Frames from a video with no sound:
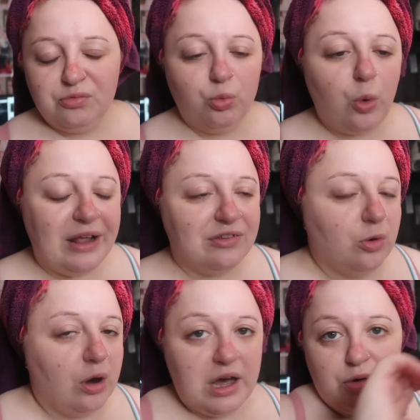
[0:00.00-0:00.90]
way too
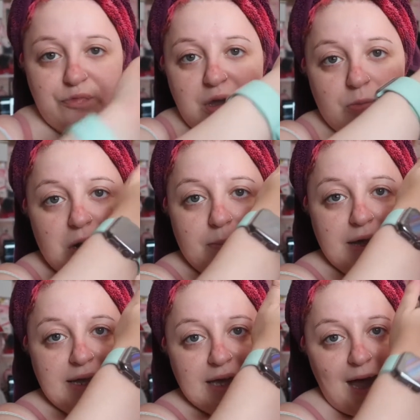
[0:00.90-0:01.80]
hot and obviously I'm wearing
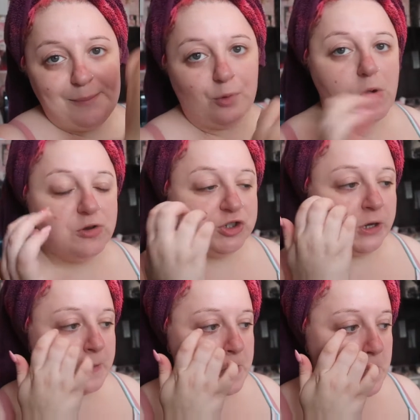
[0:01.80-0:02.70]
my Apple Watch.
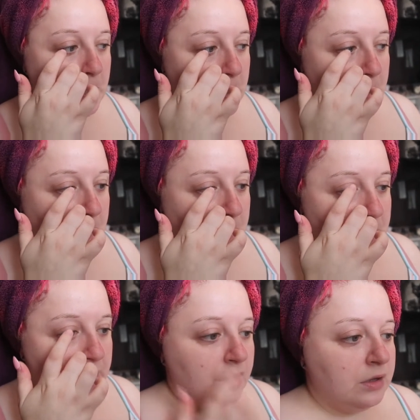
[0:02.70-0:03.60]

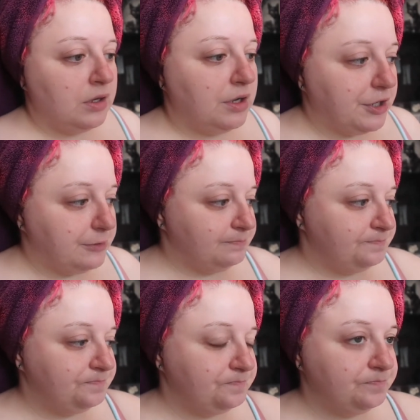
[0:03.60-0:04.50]
Um,
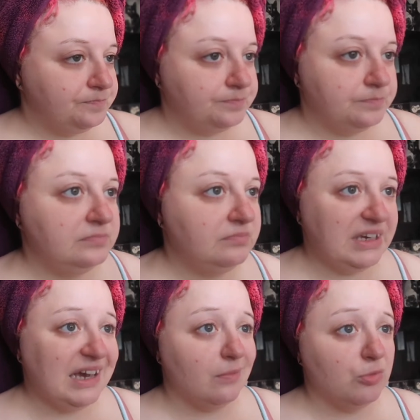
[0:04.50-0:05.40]

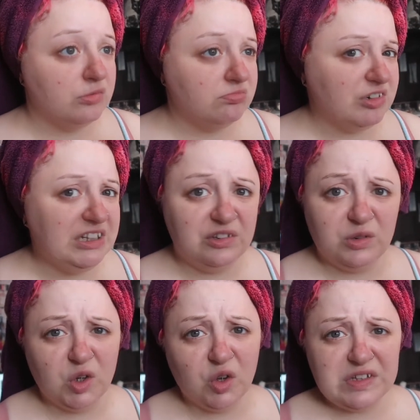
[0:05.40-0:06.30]
but yeah, I'm not really
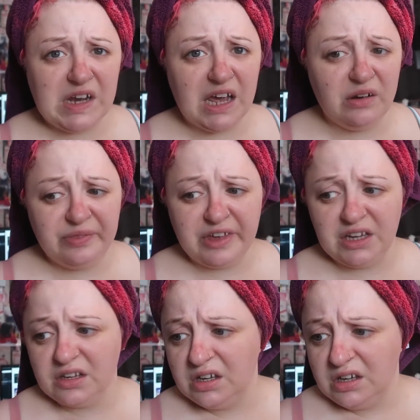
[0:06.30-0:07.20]
doing a lot today, I don't
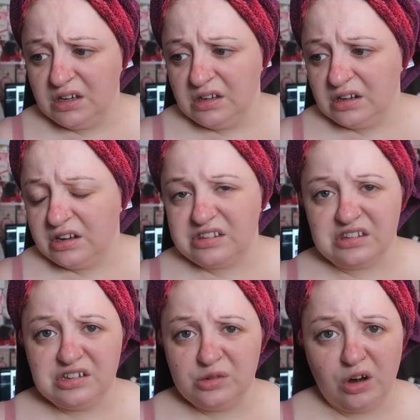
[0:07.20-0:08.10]
think, because
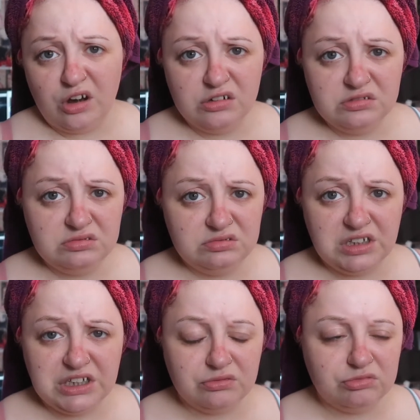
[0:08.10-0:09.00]
it's too hot.
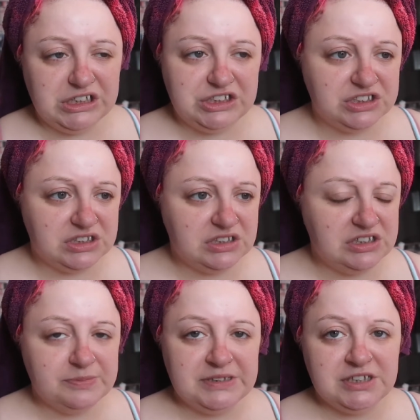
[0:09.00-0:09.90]
It, it just,
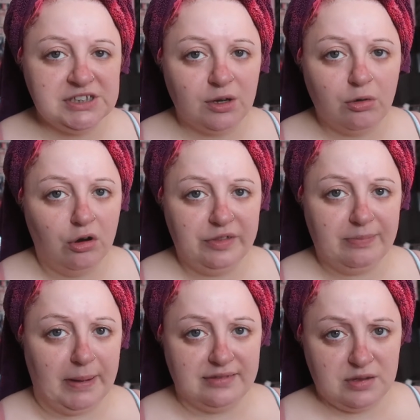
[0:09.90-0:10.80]
it's been so hot
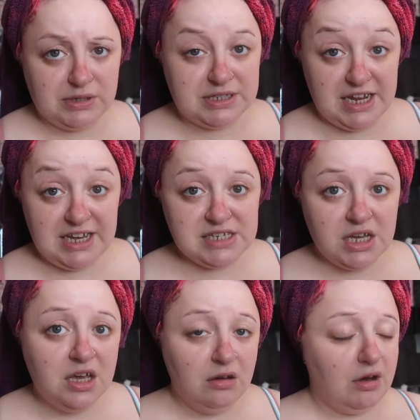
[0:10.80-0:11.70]
these past couple of days.
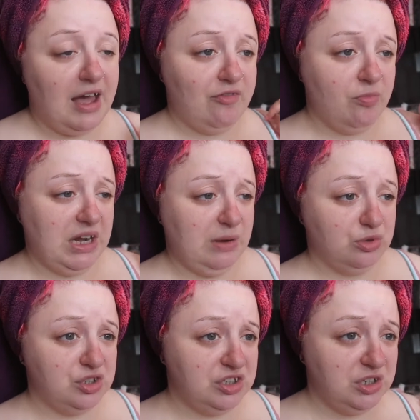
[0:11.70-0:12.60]
I haven't been
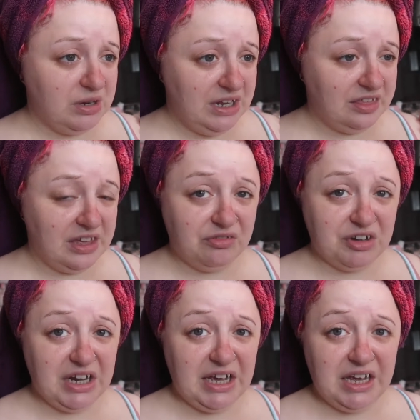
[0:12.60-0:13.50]
able to do anything
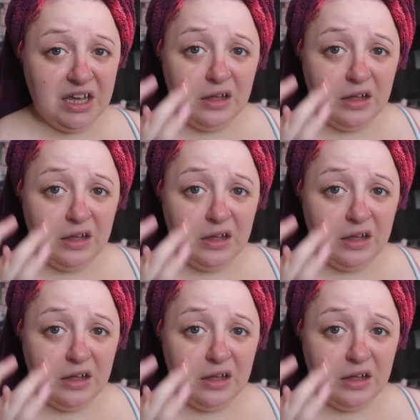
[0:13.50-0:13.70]
really.